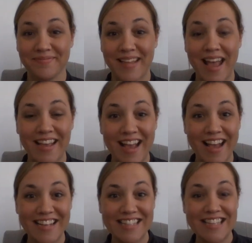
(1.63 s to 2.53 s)
Hi
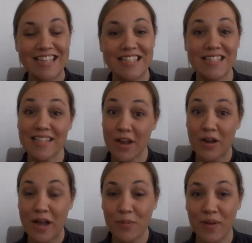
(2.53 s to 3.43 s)
guys, it's
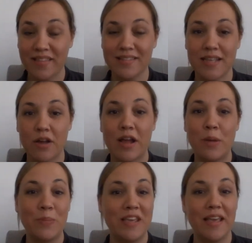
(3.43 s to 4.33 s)
Zara with
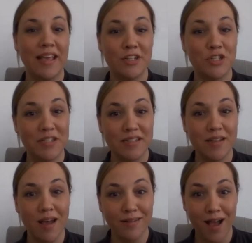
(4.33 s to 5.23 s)

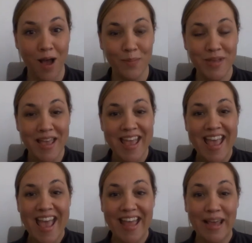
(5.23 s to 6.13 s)
ZaraPhD.com,
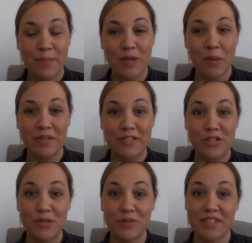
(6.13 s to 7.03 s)
and I'm coming
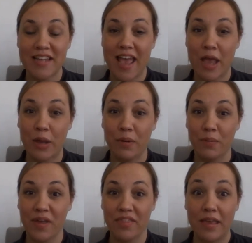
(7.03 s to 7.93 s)
to you today
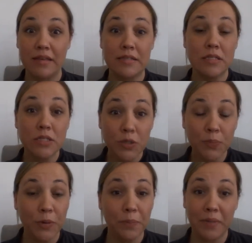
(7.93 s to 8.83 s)
with a
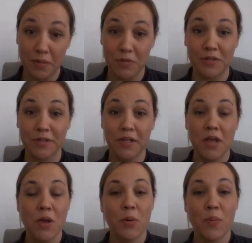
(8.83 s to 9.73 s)
super minimal
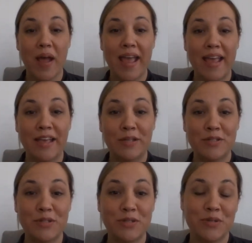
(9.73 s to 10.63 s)
way
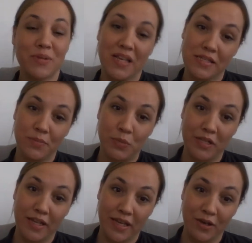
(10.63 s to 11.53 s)
to do lesson
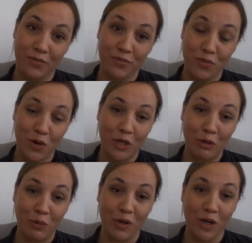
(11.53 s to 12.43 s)
planning for
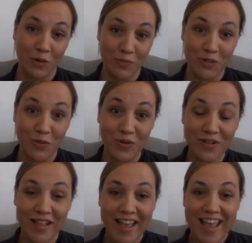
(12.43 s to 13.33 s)
your
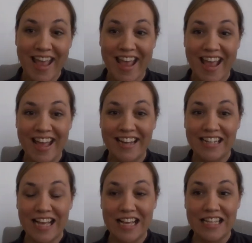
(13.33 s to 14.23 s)
homeschool,
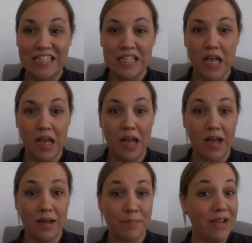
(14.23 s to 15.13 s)
and it's
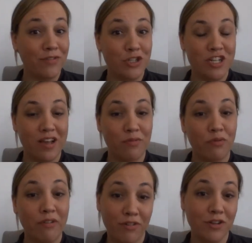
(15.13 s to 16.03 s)
my version
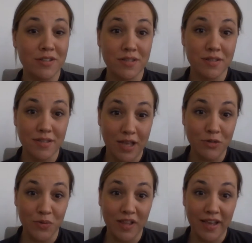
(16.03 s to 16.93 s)
of reverse
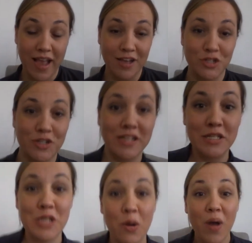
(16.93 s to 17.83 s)
scheduling actually.
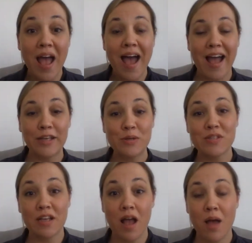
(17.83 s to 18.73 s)
So I
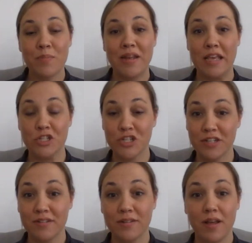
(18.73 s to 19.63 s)
use a
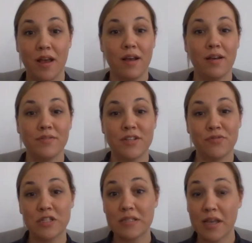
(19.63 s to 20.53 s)
combination of
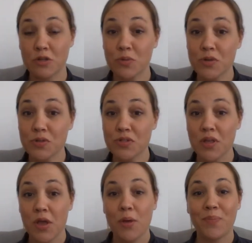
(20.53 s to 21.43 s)
different schedules,
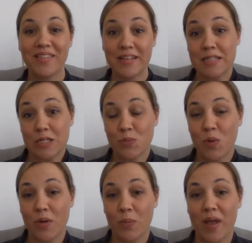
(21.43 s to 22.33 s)
but this is
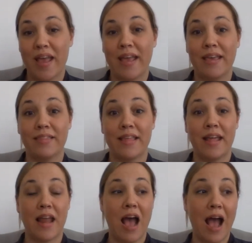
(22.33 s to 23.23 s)
one way
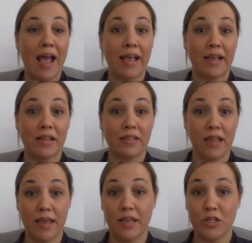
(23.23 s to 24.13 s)
that I
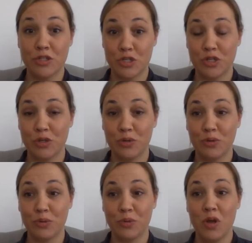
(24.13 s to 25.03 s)
like
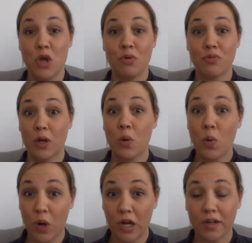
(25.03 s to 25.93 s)
to
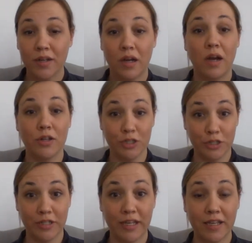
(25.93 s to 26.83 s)
record our
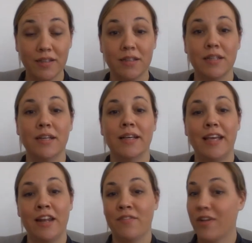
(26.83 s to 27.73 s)
learning
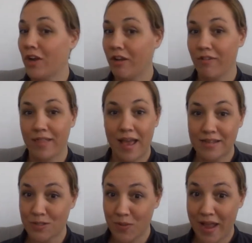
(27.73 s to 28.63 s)
in a very
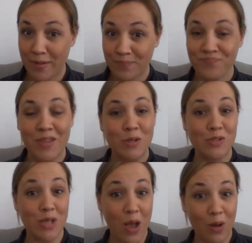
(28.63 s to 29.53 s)
relaxed way.
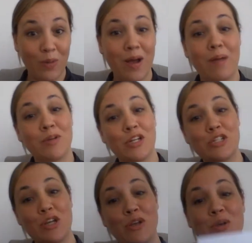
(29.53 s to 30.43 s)
So I'm going to
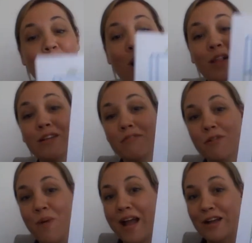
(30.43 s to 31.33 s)
show you all it
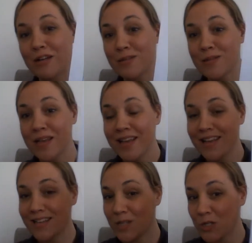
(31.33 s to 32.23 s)
requires
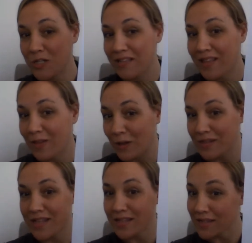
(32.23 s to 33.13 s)
is a sheet that
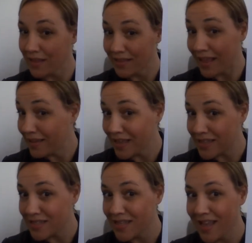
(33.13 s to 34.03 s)
looks like
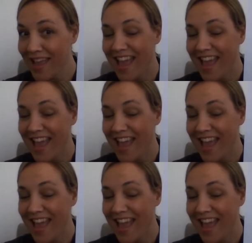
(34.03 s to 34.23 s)
this.